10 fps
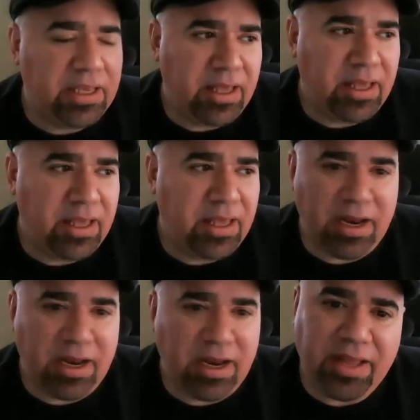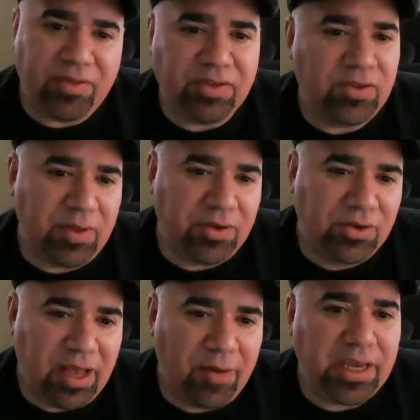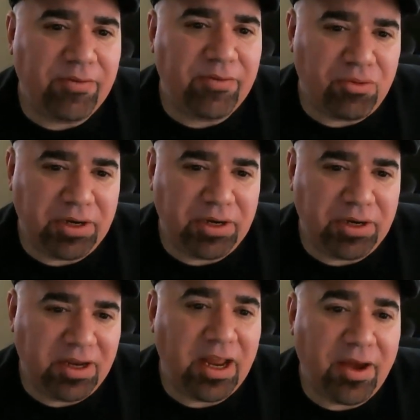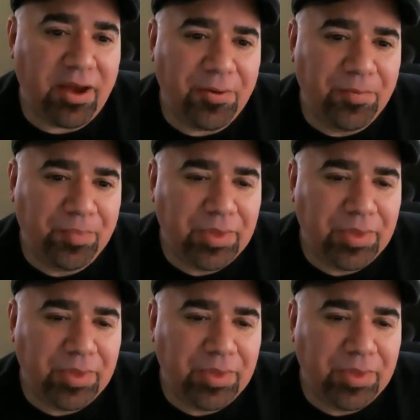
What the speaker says: can I get this image, how big of a print can I go.